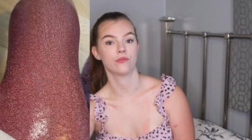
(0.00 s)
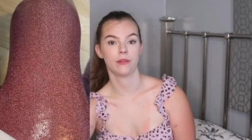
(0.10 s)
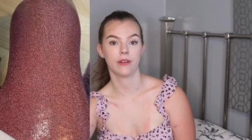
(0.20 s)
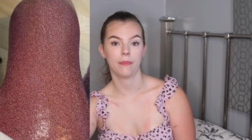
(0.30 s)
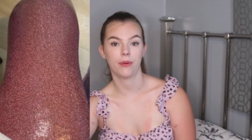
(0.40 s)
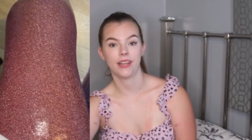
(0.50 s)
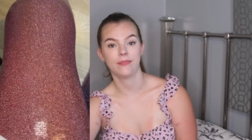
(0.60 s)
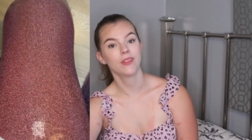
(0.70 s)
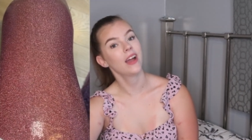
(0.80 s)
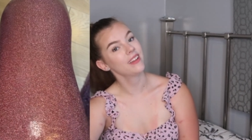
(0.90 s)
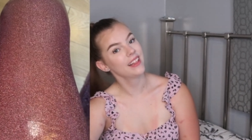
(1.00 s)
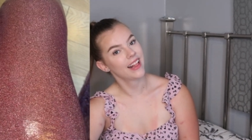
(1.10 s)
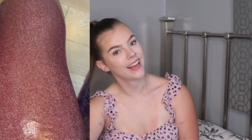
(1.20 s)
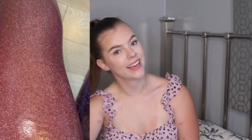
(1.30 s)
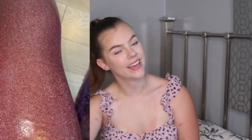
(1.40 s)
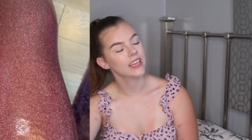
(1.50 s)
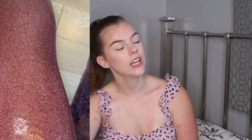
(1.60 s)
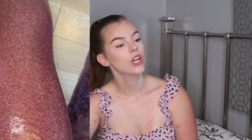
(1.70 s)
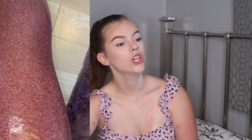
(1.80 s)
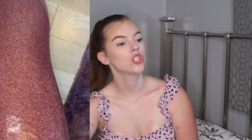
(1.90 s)
really pretty. I really like it.
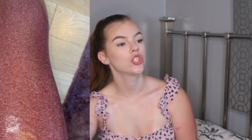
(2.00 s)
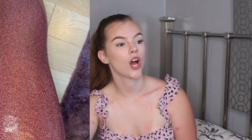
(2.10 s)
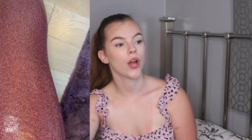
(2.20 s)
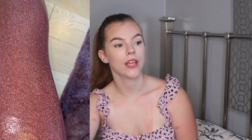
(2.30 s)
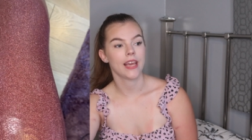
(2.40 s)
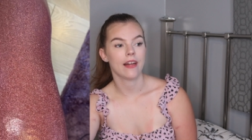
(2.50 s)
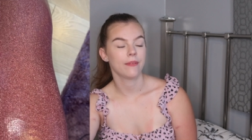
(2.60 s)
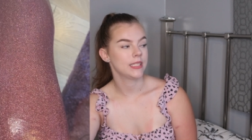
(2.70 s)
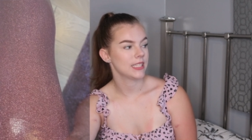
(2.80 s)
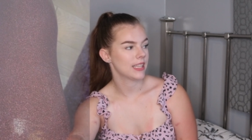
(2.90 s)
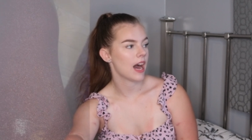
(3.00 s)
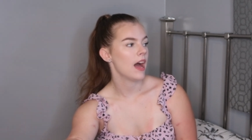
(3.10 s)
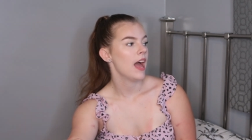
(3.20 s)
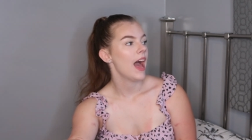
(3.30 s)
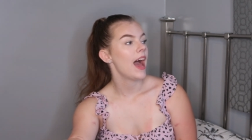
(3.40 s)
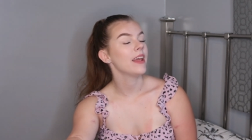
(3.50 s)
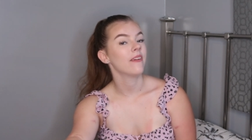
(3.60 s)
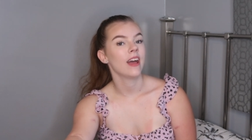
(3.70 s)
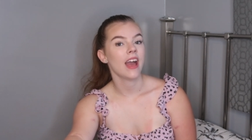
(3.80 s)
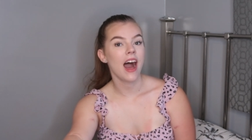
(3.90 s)
So yeah, we did that.
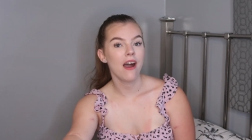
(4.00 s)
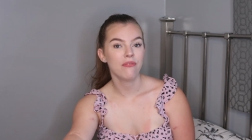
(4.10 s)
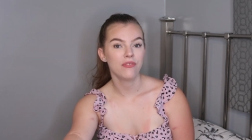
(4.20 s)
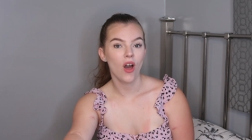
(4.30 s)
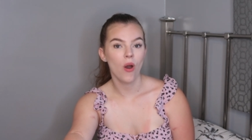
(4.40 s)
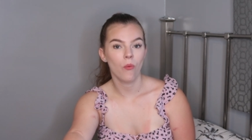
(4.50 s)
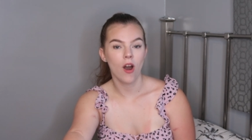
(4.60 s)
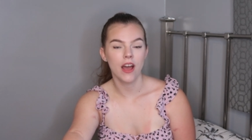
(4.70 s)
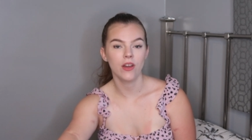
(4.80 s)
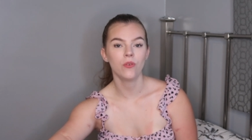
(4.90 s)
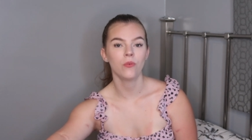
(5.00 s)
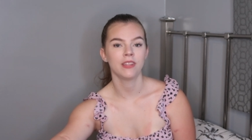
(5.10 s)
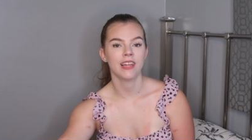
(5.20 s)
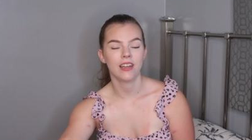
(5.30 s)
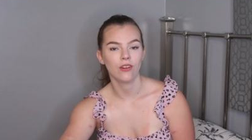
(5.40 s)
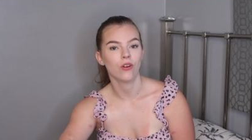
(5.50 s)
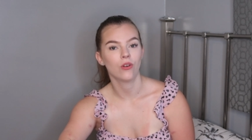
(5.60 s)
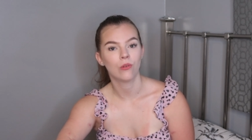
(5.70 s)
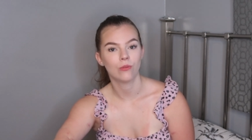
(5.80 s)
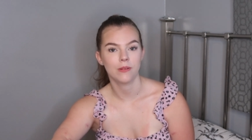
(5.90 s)
Anyway, after a while we then got
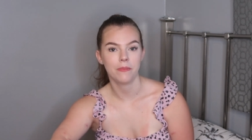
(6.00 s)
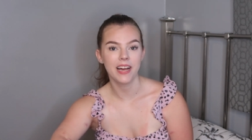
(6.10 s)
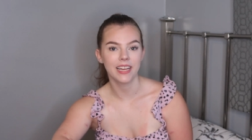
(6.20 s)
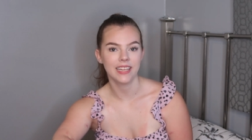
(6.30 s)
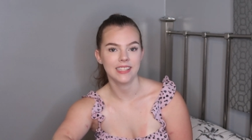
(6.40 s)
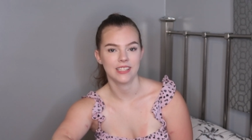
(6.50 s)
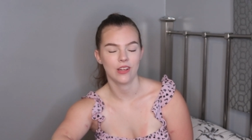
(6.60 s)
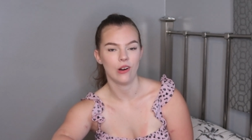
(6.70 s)
called back into the